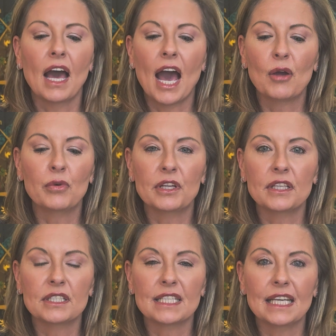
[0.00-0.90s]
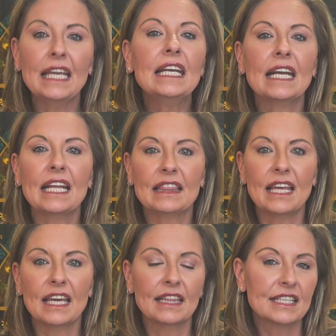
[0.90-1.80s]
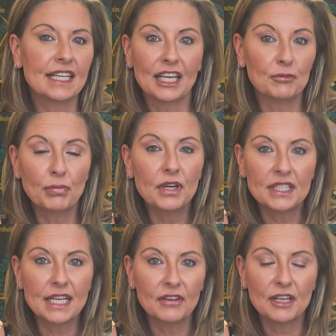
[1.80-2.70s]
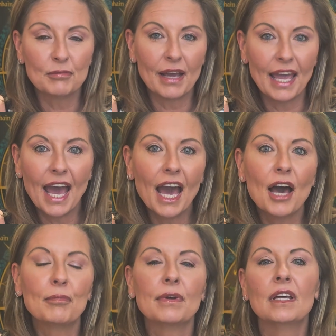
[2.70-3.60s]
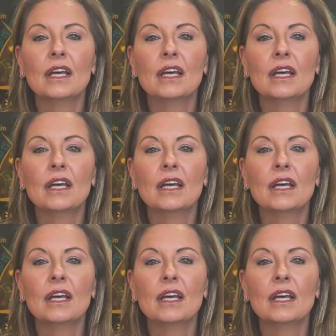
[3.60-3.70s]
I wouldn't eat anything unless I could put it down in my app.